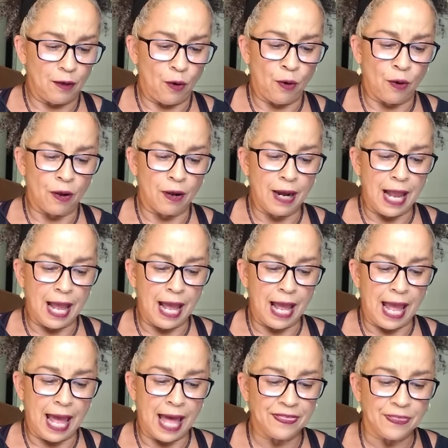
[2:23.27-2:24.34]
Or
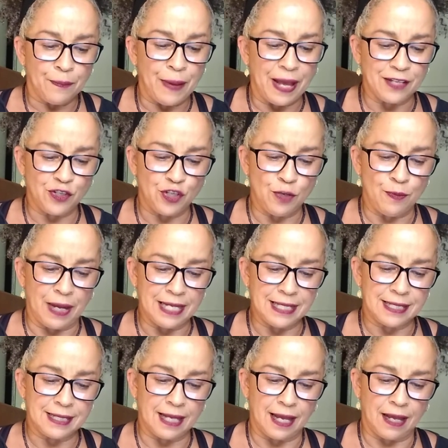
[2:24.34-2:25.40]
at the best, you might
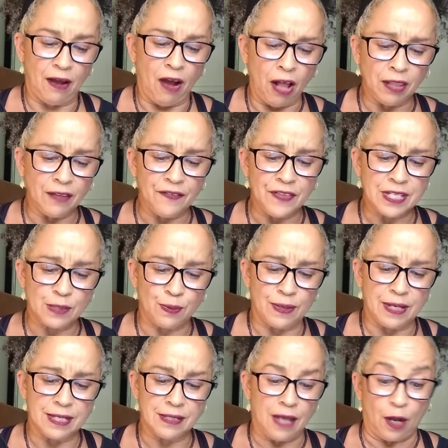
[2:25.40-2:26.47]
say, all of this
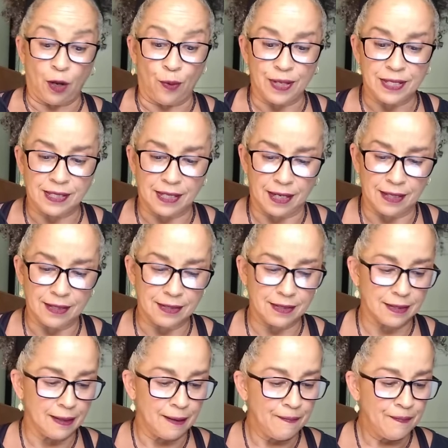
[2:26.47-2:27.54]
was a coincidence.